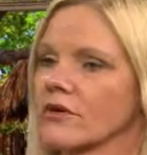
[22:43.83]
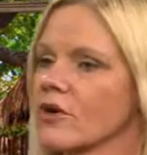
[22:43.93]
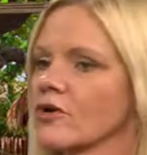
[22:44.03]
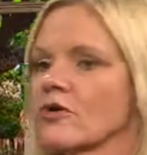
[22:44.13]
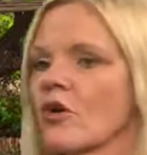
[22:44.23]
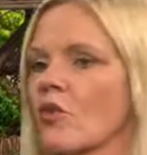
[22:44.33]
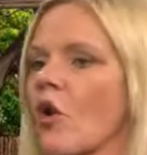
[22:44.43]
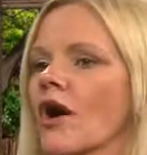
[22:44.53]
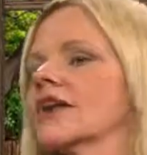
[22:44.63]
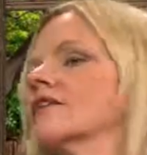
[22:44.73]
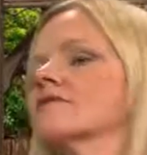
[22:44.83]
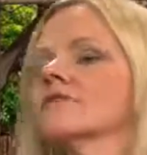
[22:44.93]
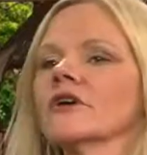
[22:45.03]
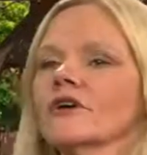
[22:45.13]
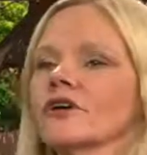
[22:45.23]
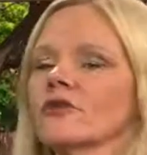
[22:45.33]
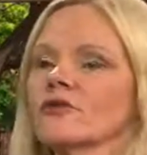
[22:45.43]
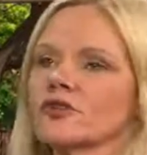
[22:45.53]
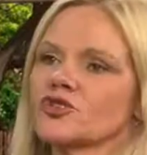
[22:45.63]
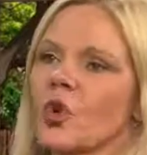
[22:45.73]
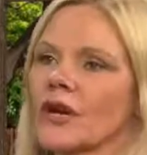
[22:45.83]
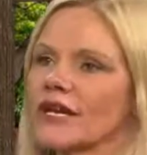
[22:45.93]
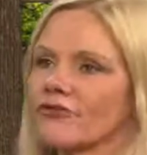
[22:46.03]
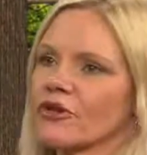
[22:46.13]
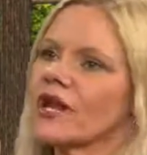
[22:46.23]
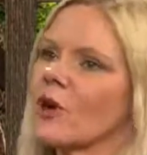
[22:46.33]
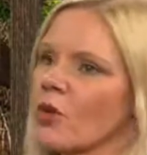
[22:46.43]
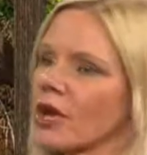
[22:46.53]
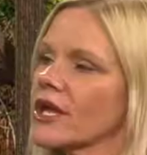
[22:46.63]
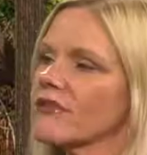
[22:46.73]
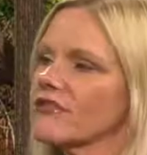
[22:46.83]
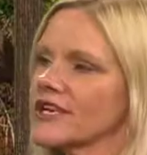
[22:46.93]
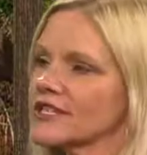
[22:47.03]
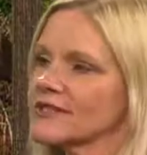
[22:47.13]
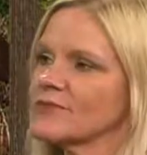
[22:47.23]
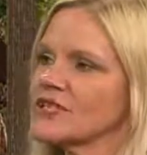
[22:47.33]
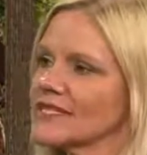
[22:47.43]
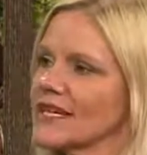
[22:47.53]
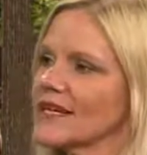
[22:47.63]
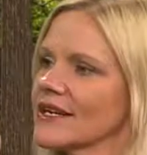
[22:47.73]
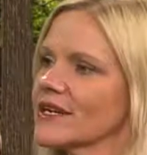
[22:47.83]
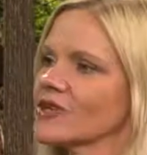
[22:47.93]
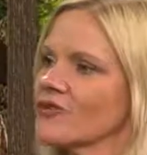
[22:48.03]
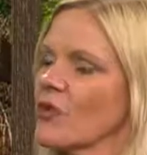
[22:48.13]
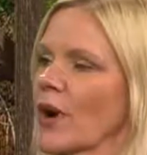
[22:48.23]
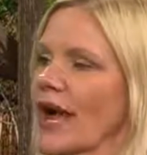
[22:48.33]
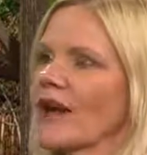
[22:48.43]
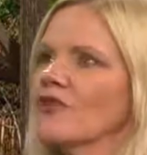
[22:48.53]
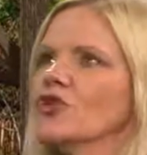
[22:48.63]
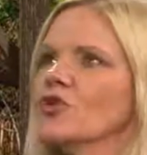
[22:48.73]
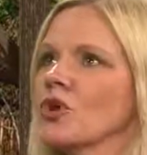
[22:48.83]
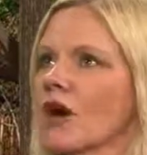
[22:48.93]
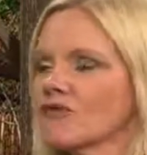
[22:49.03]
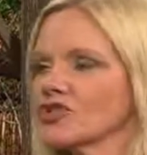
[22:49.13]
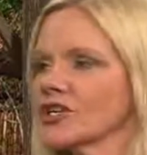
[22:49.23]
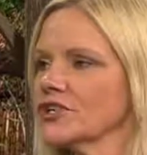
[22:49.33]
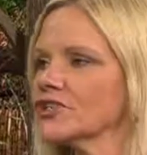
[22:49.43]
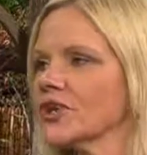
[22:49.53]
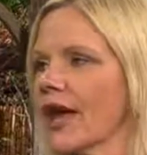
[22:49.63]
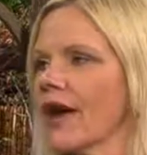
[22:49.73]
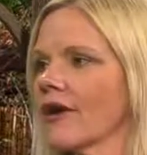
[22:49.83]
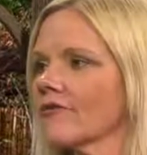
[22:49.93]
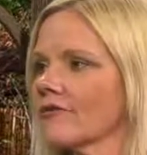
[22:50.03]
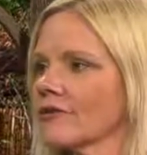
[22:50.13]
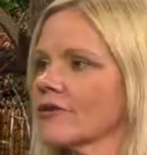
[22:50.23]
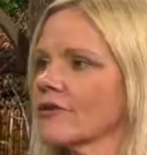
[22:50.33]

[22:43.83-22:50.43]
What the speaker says: Or walk into 20 different networking events and be seen in a different way, have a new conversation to have.